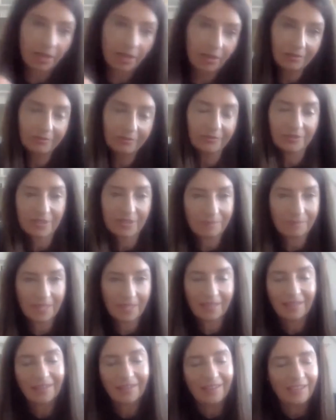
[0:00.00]
oh,
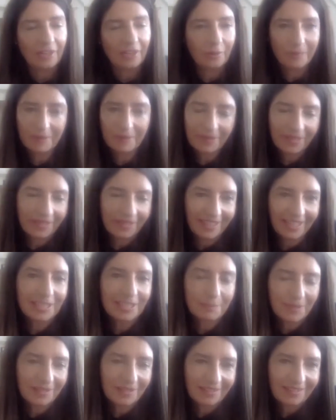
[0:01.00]
something not be, but yes,
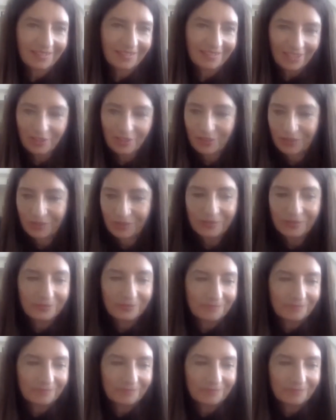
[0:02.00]
but you know,